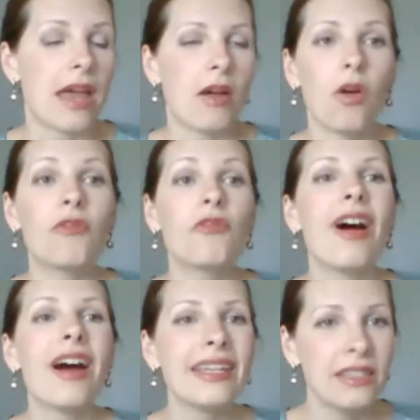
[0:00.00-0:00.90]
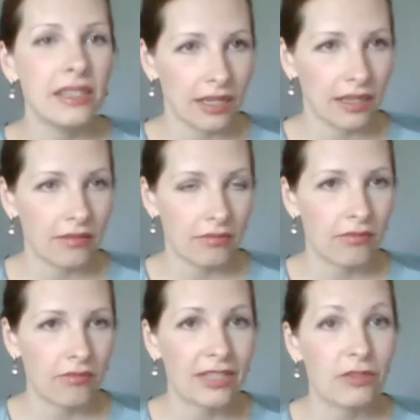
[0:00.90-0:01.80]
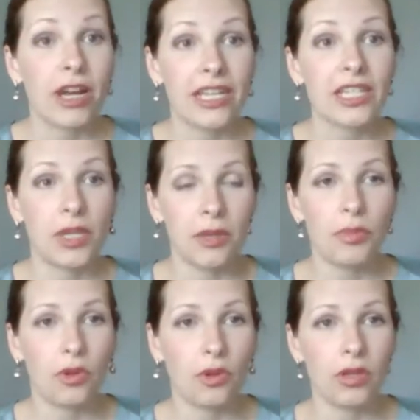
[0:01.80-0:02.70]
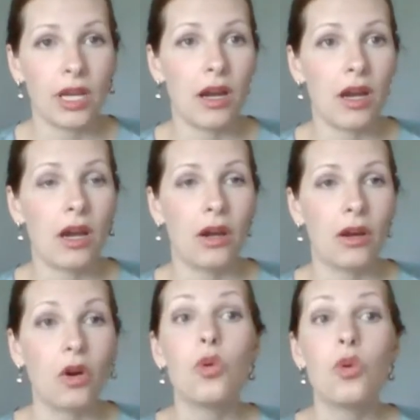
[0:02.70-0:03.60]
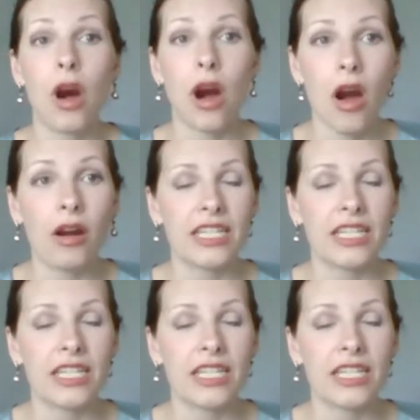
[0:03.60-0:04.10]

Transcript: of finding these right people who are